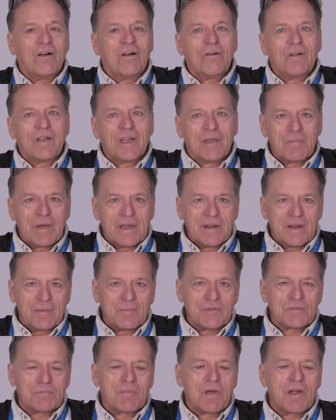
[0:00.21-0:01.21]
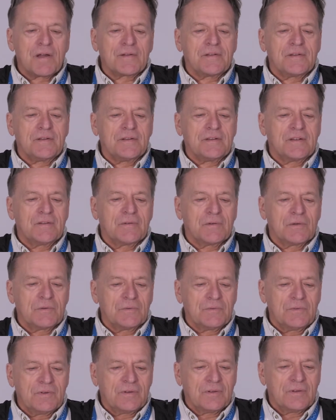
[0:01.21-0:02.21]
Okay, my name is Martin de
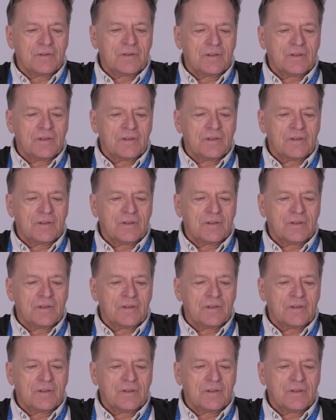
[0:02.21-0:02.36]
Groot.